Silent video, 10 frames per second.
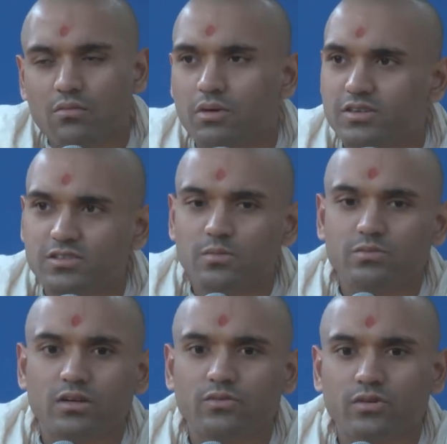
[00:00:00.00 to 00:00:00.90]
My
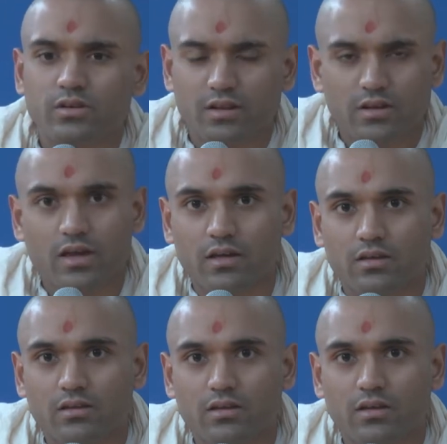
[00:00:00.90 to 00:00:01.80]
subject for today
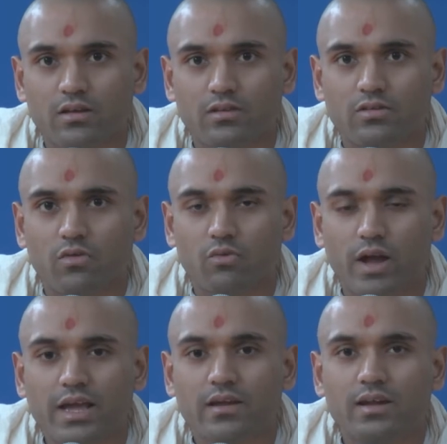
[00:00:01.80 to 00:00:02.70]
is
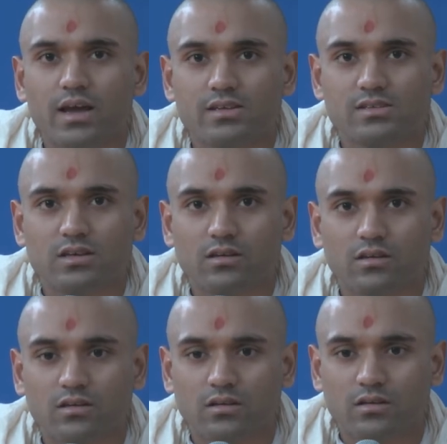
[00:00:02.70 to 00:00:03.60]
recognizing
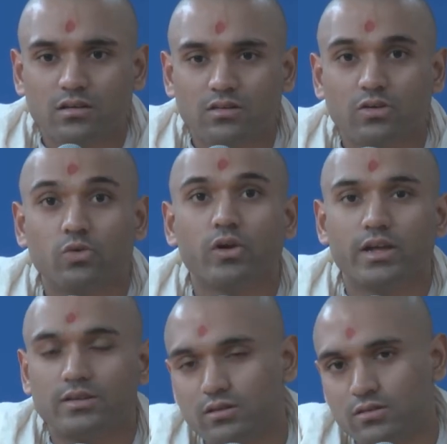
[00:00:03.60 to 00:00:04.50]
the
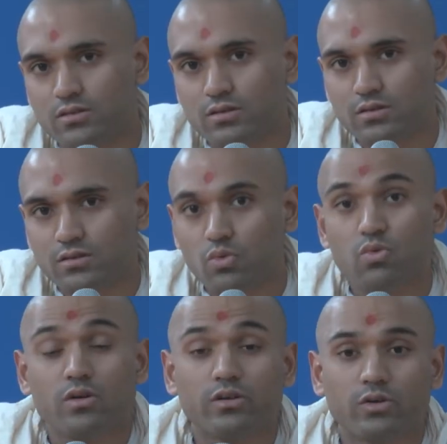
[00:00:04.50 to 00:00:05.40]
great.
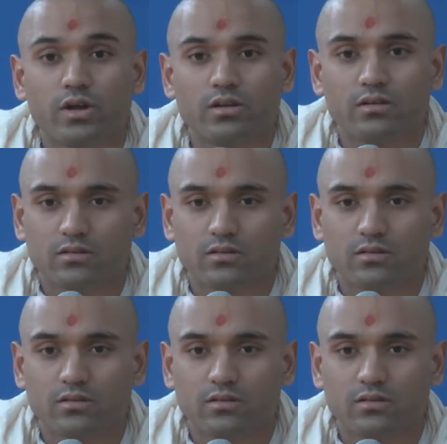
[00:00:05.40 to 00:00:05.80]
Who are great?